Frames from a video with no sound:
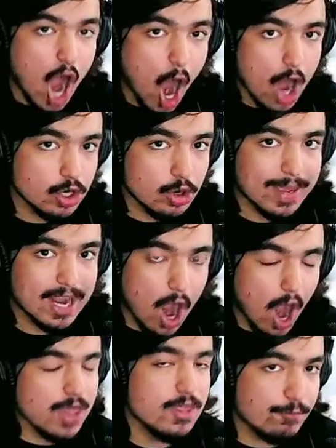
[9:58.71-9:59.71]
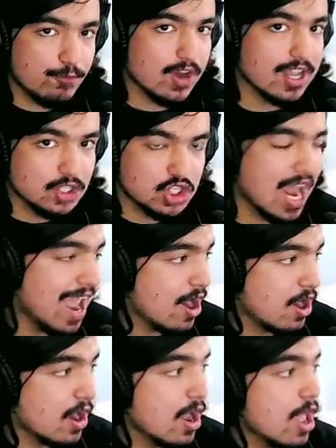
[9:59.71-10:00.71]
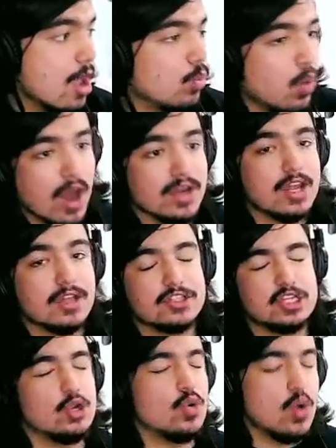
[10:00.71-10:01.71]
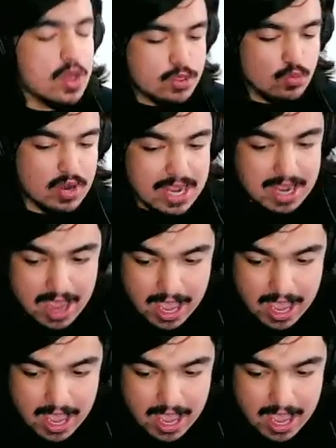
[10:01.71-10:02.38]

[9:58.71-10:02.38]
on Omega on the freaking chair. 1, 2, 3.